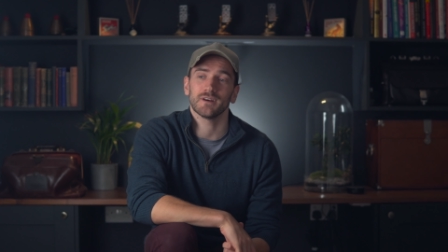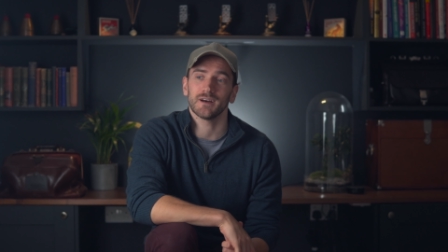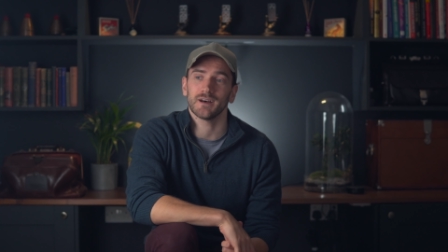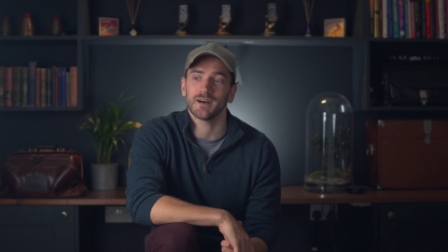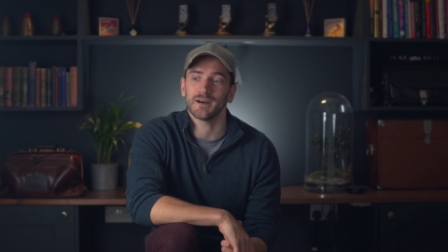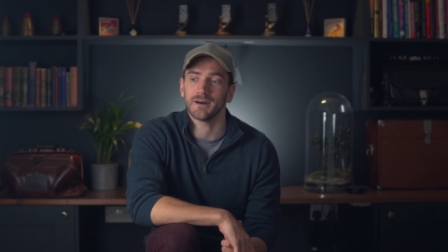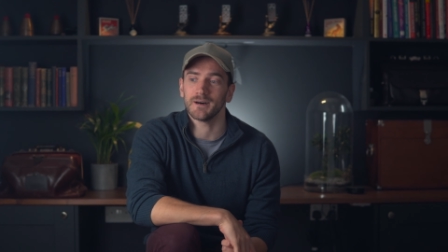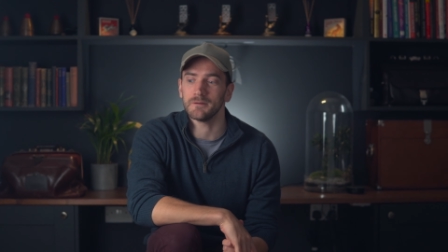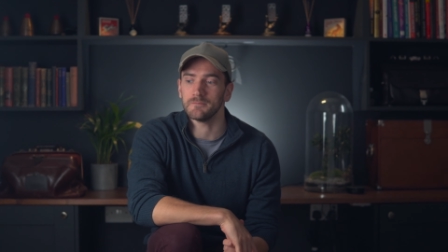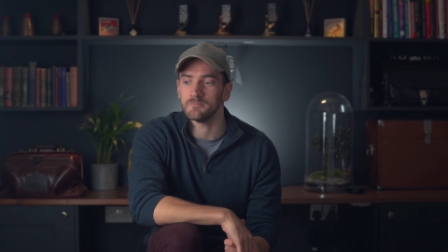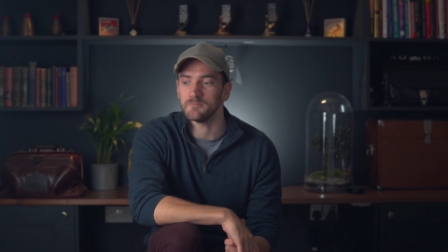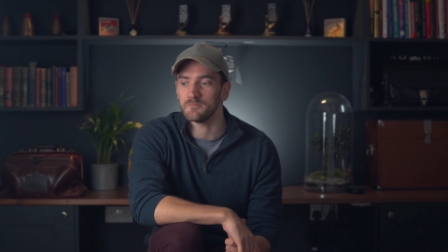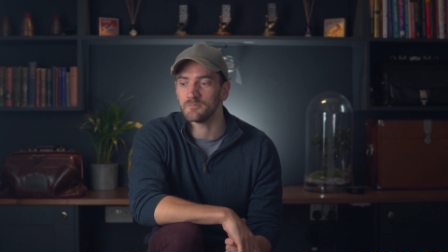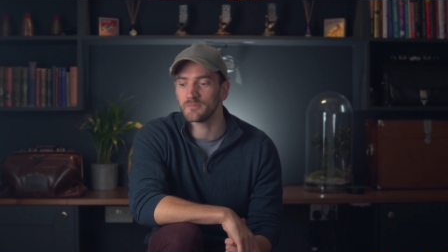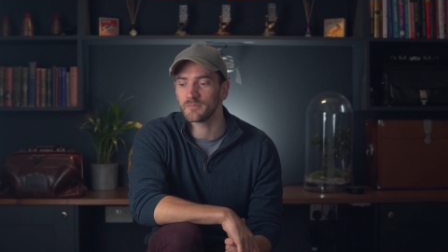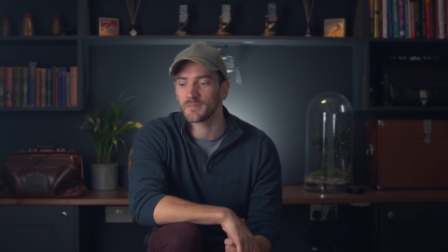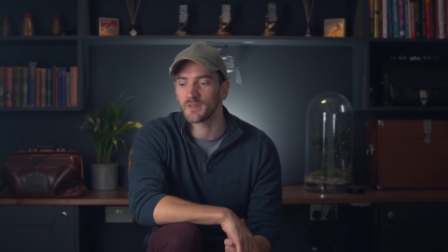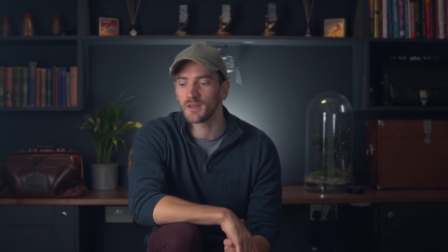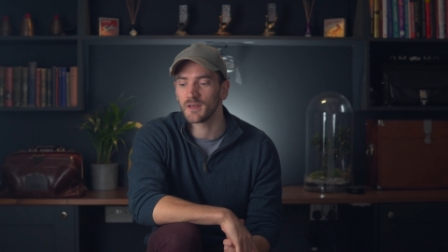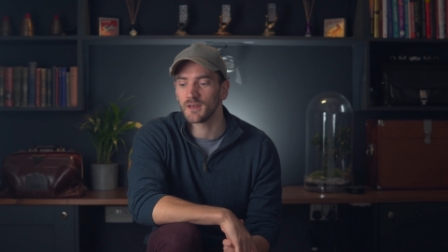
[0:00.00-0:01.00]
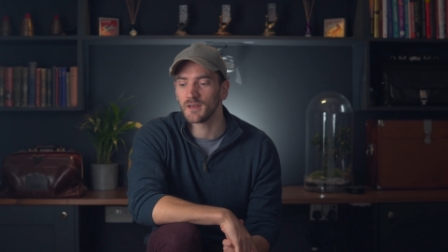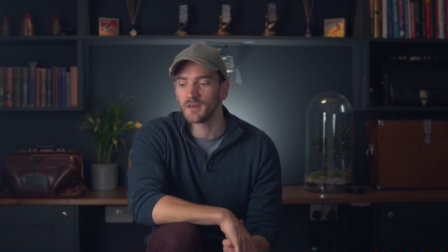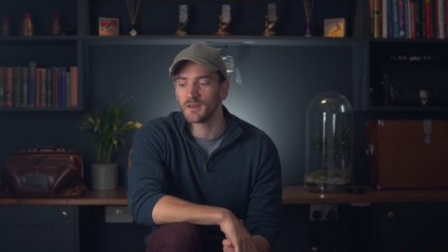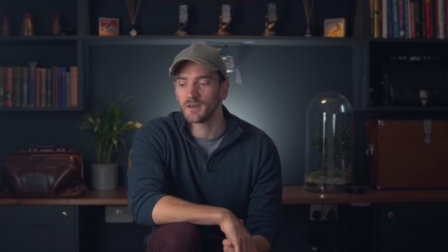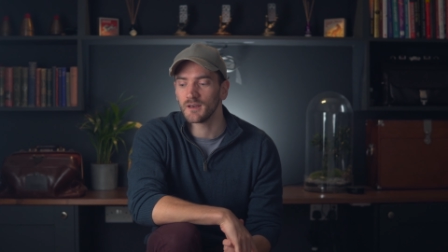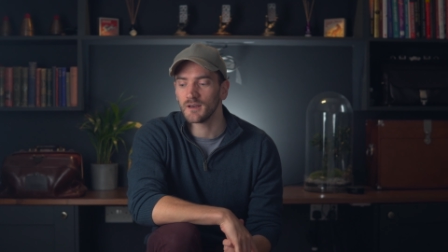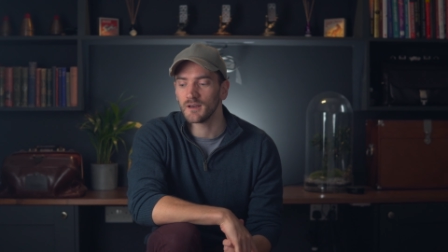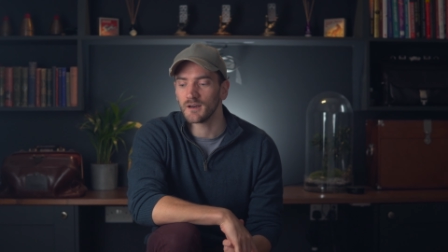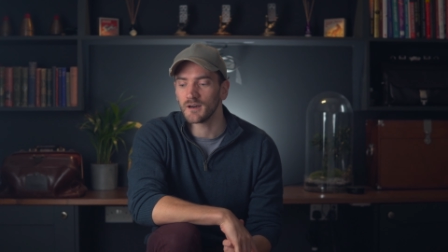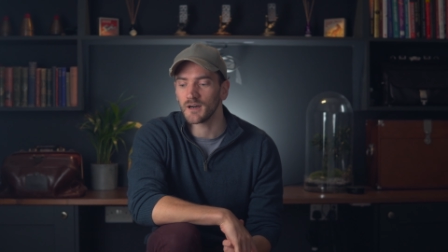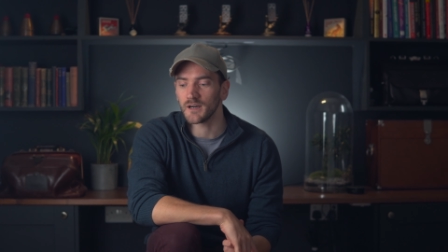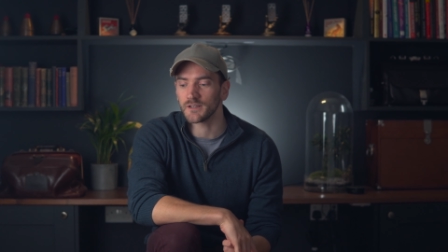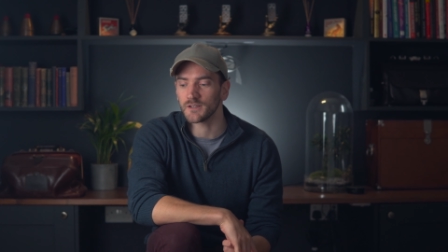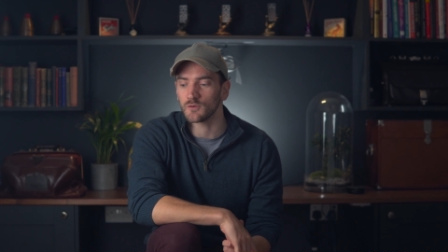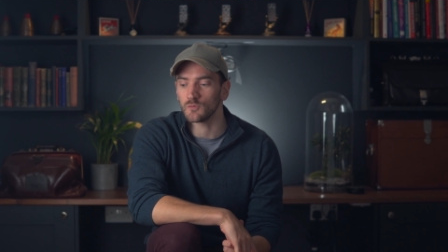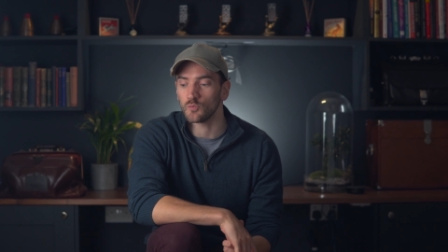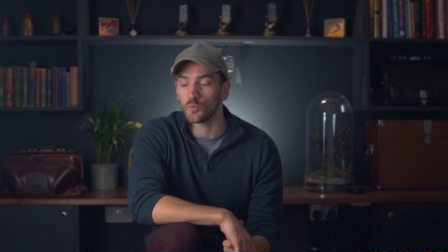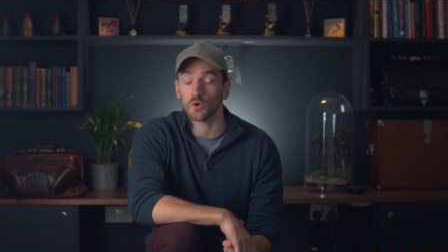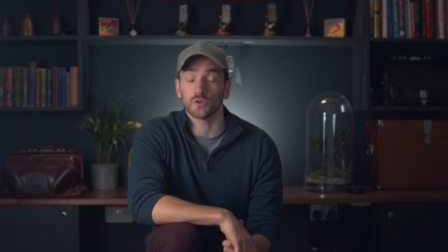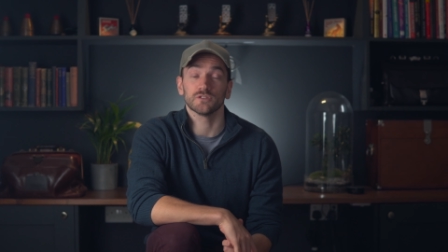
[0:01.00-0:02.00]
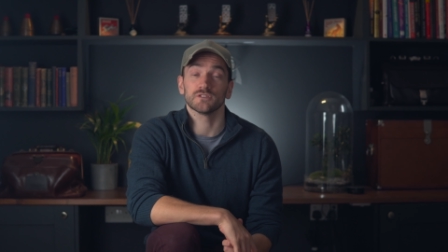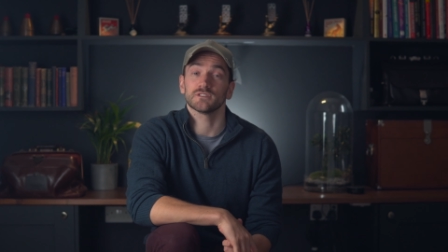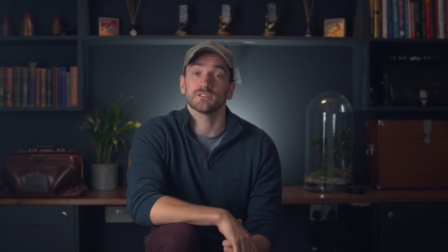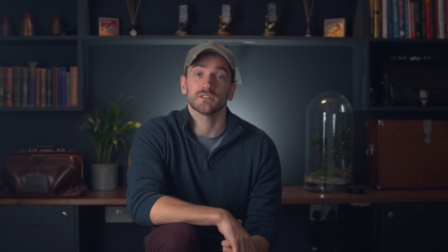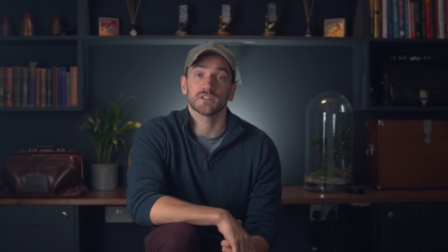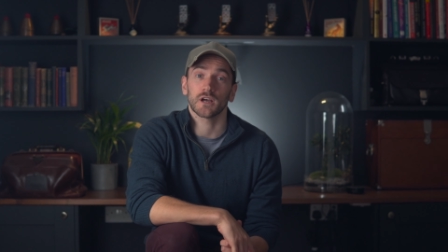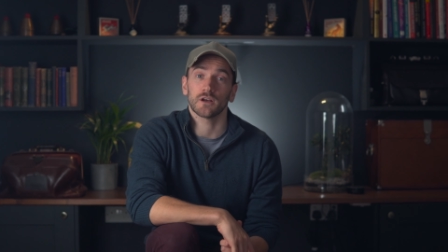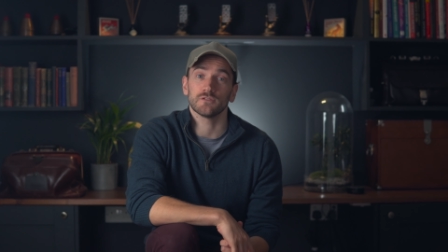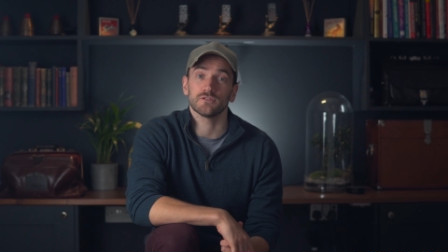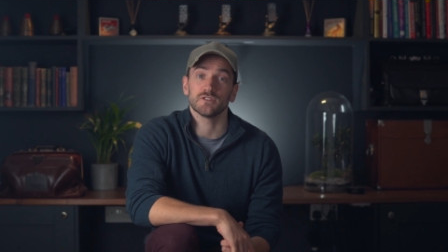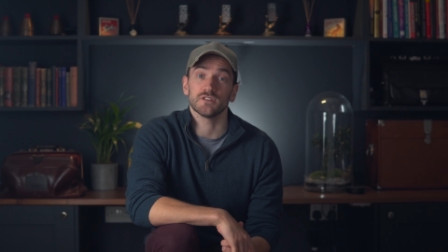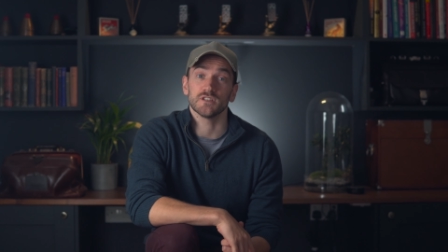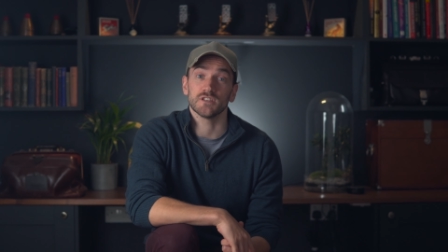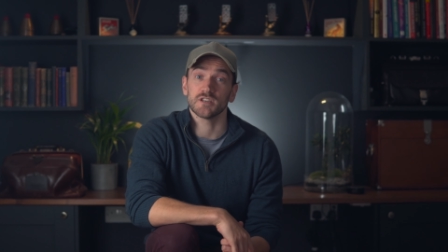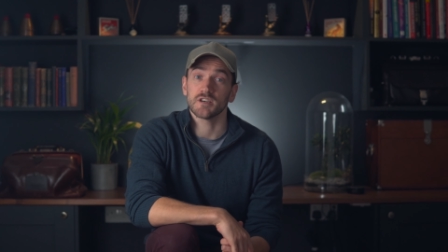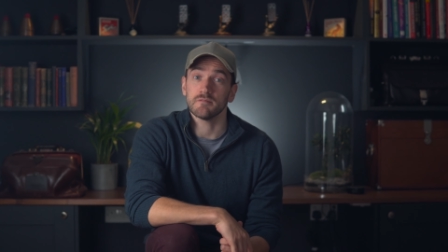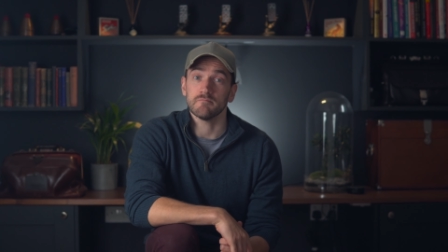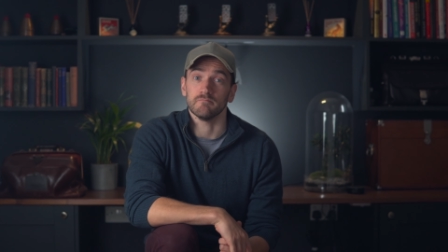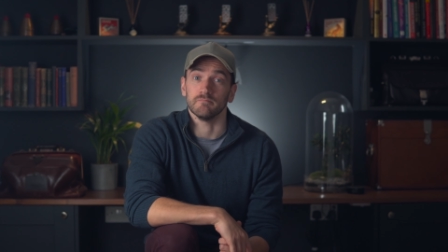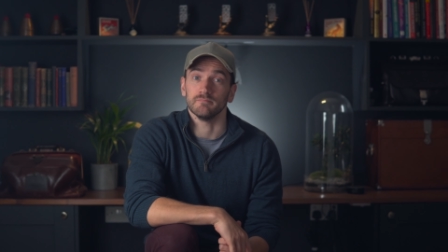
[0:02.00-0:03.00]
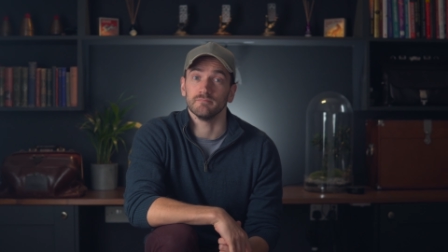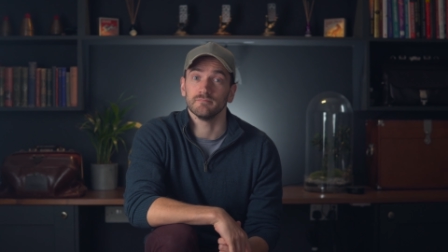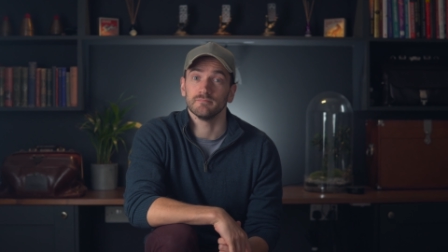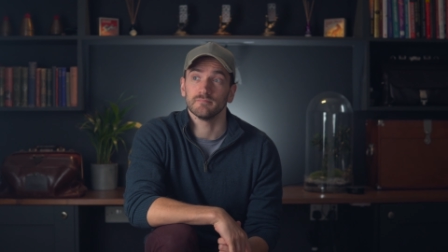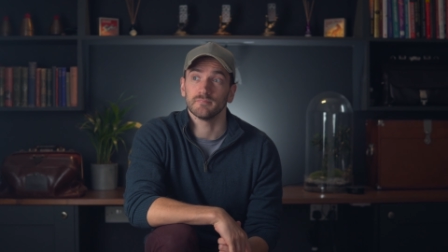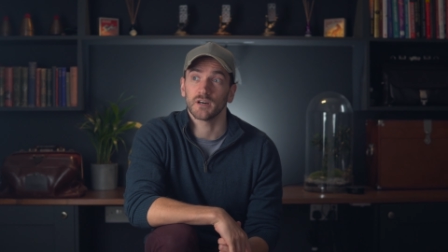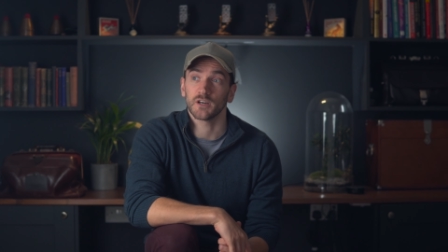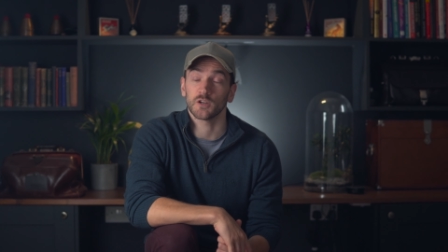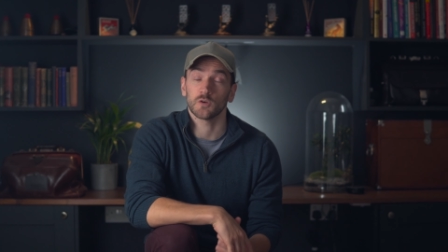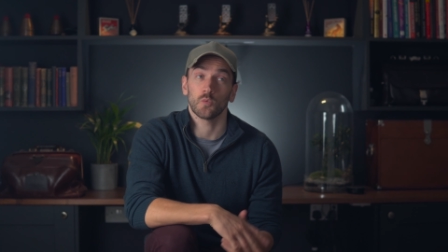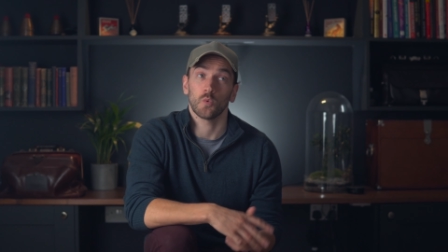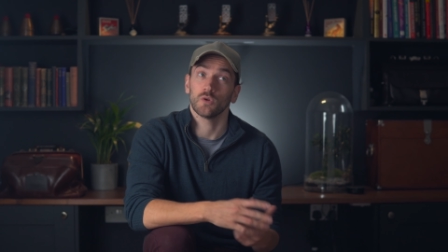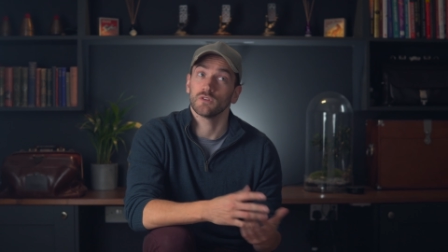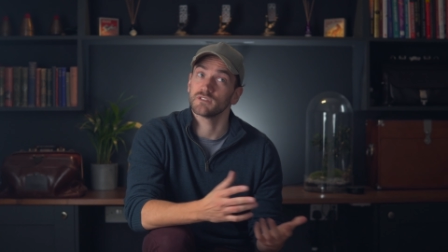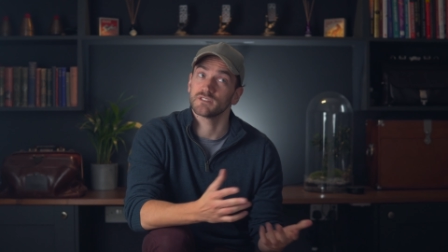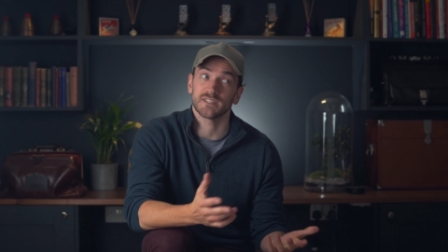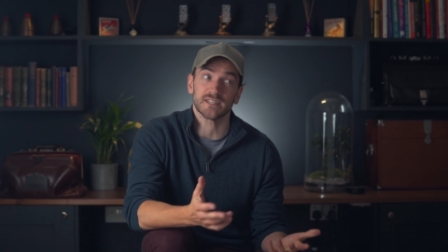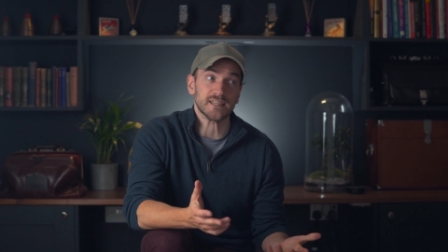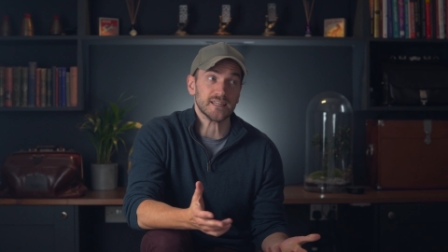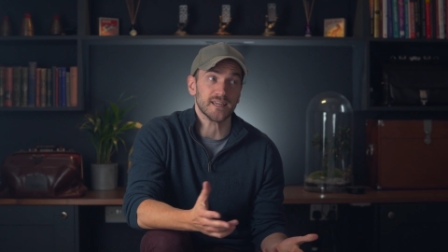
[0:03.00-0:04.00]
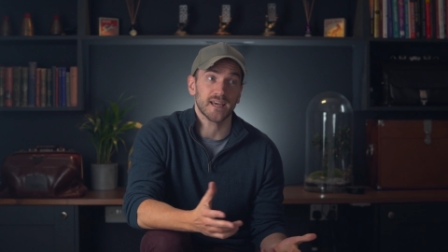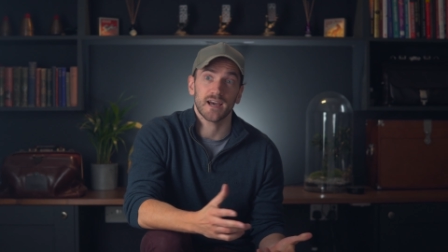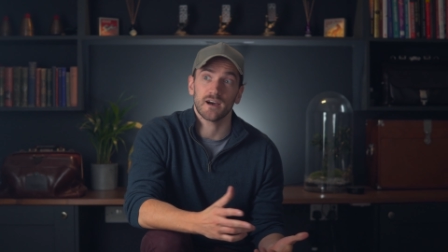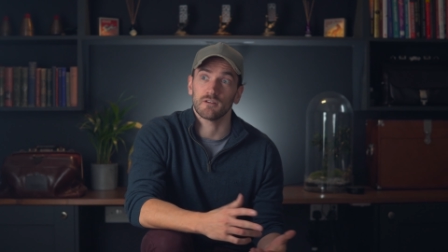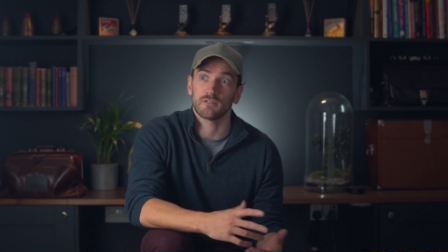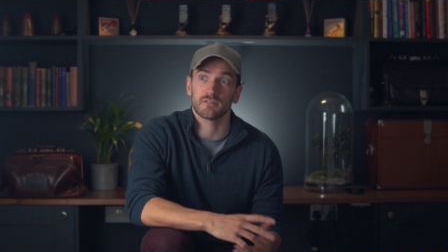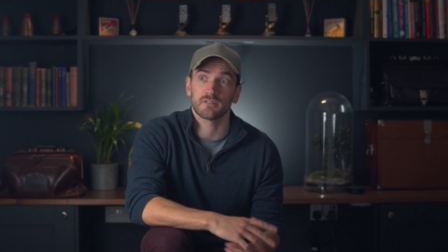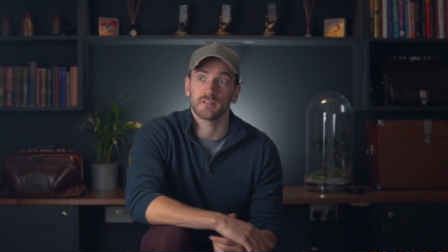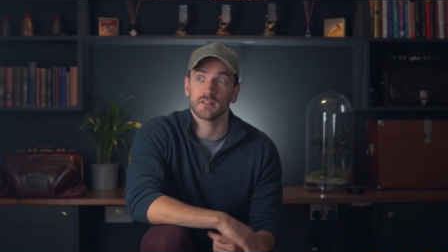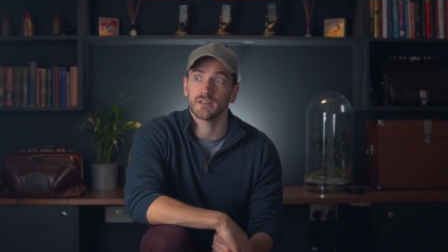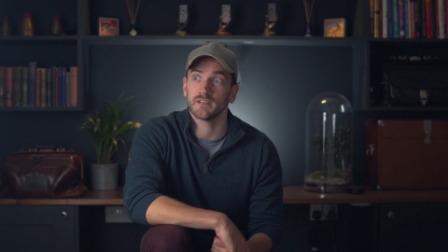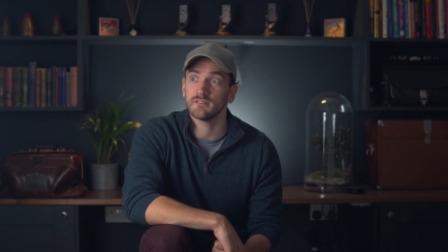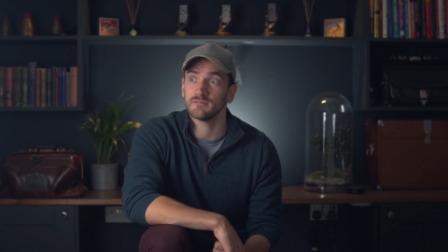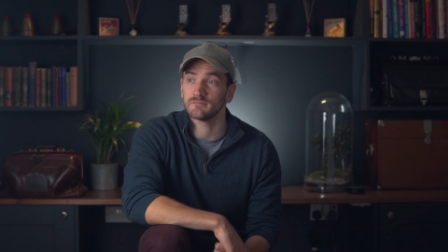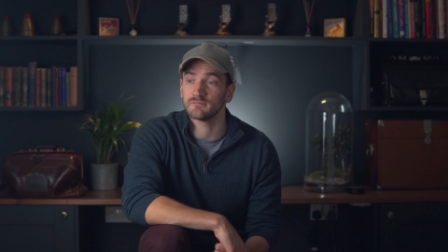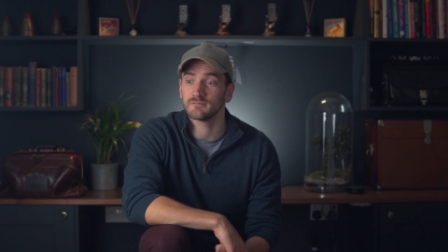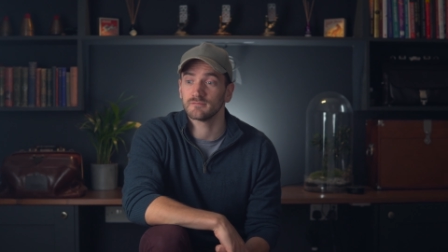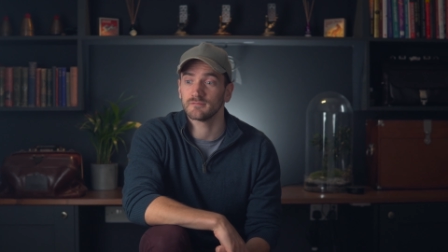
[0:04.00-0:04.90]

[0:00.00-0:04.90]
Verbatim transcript: I don't want to go to the gym. I don't want to eat healthily.